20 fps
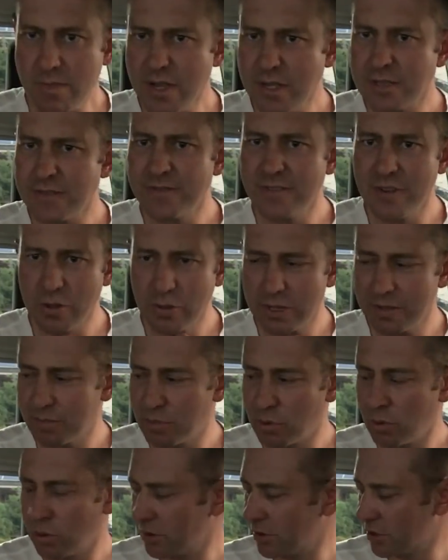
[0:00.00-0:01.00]
It's very
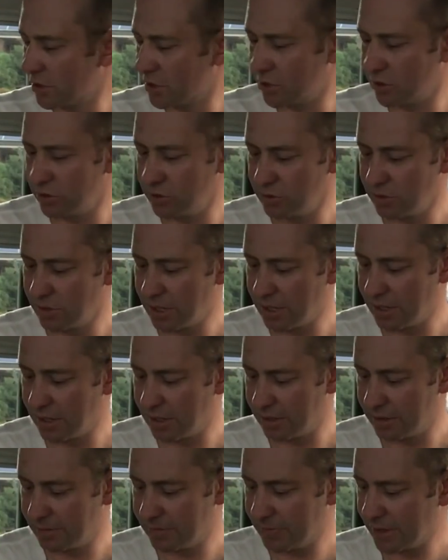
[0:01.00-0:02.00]
important
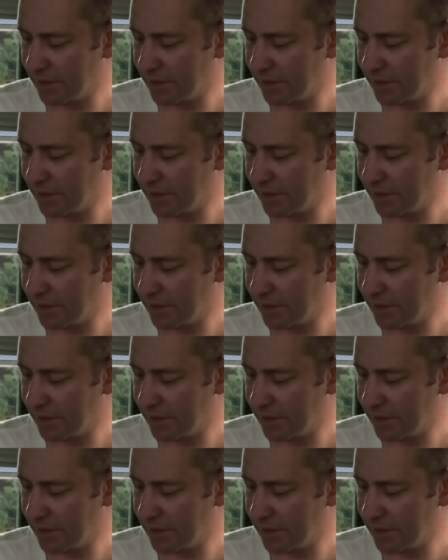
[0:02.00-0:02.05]
to